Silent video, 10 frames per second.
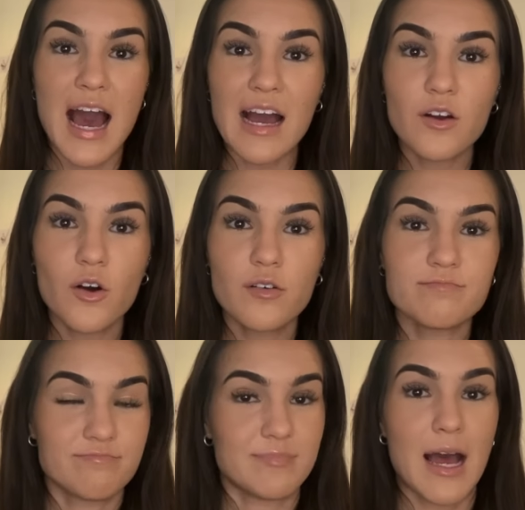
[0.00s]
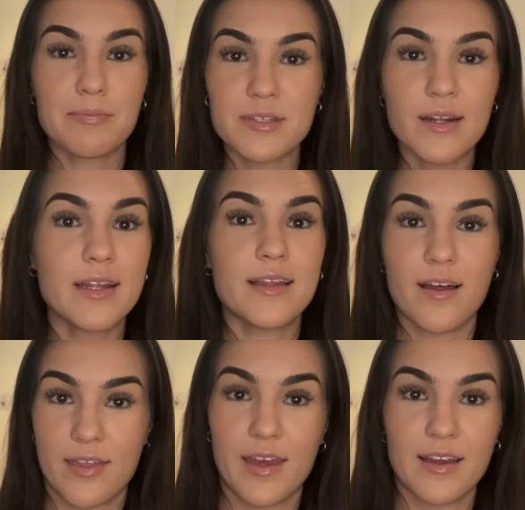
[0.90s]
and got absolutely
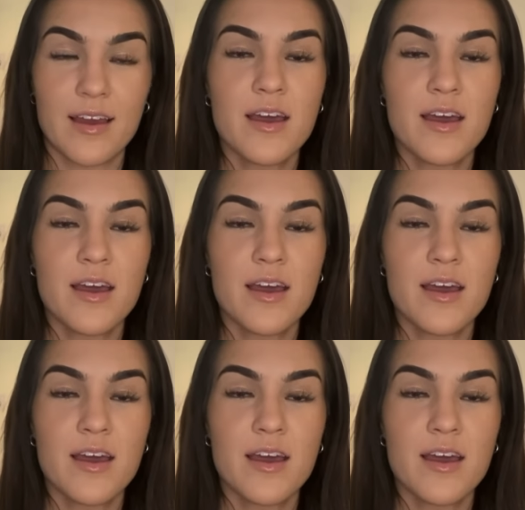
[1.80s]
nothing.